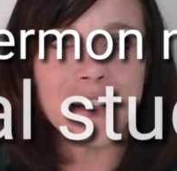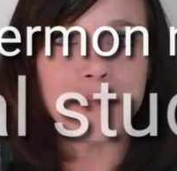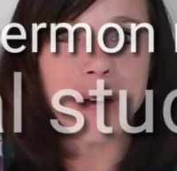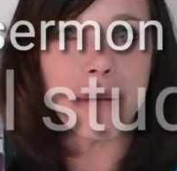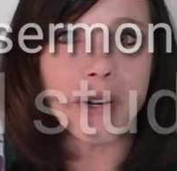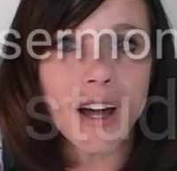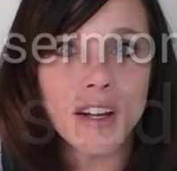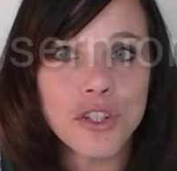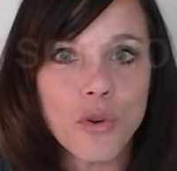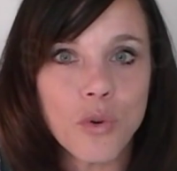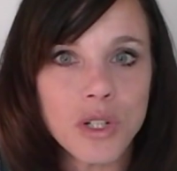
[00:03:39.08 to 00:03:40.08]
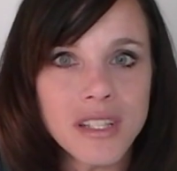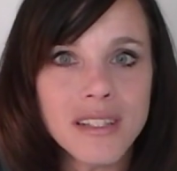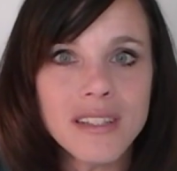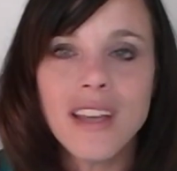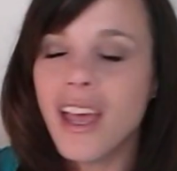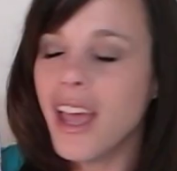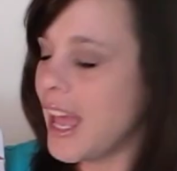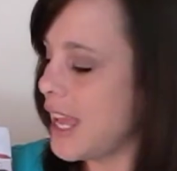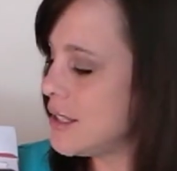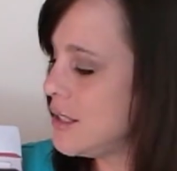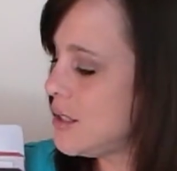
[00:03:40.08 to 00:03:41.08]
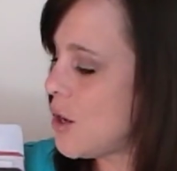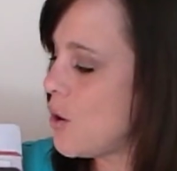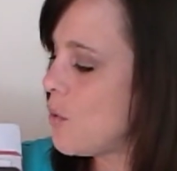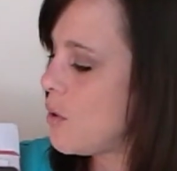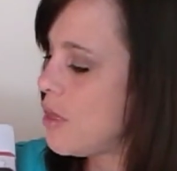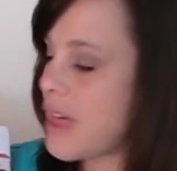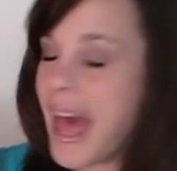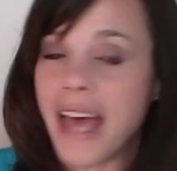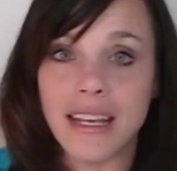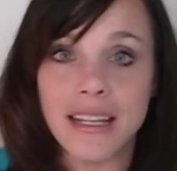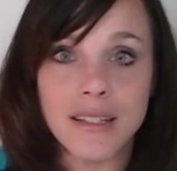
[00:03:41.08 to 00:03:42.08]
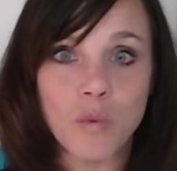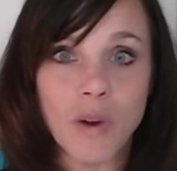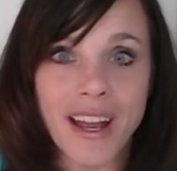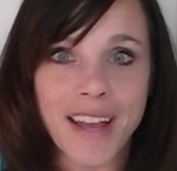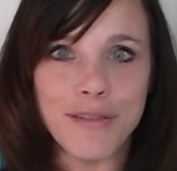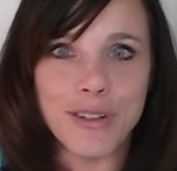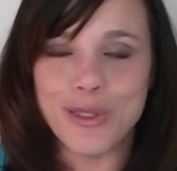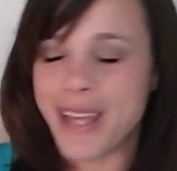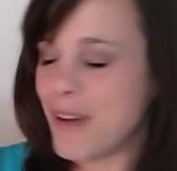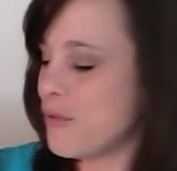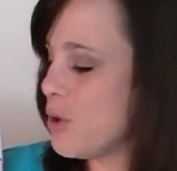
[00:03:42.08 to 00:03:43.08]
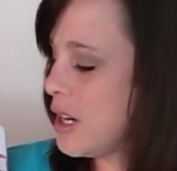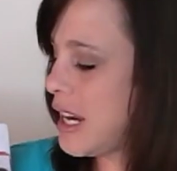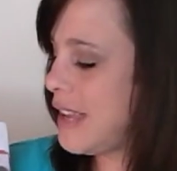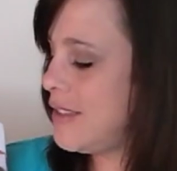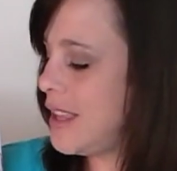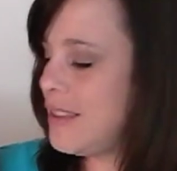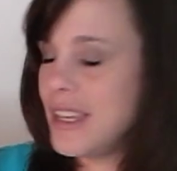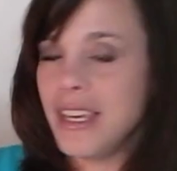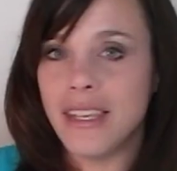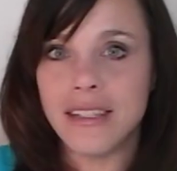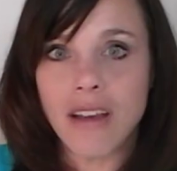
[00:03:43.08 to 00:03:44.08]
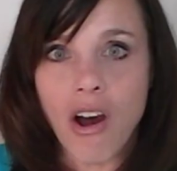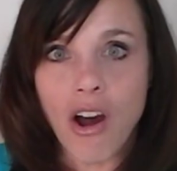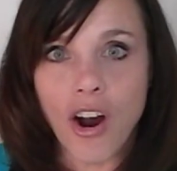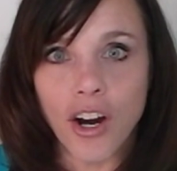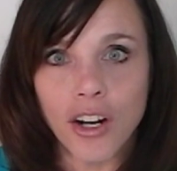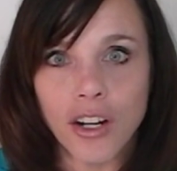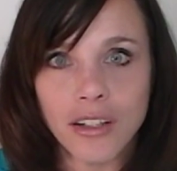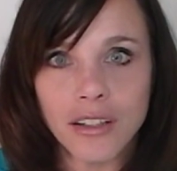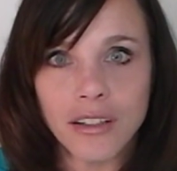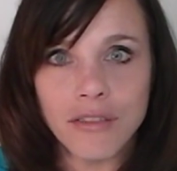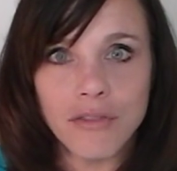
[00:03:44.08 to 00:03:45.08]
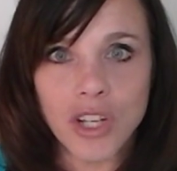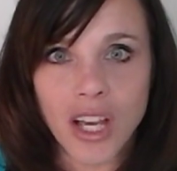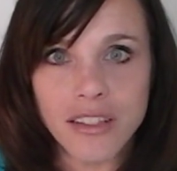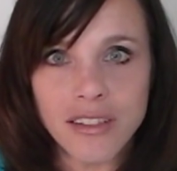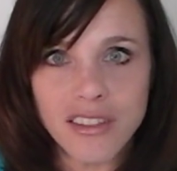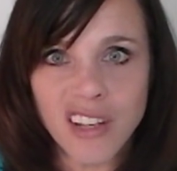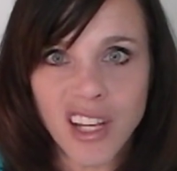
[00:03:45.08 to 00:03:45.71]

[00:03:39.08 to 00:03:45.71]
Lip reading: some Bible college courses, and so that is what I've used that for. And then these are just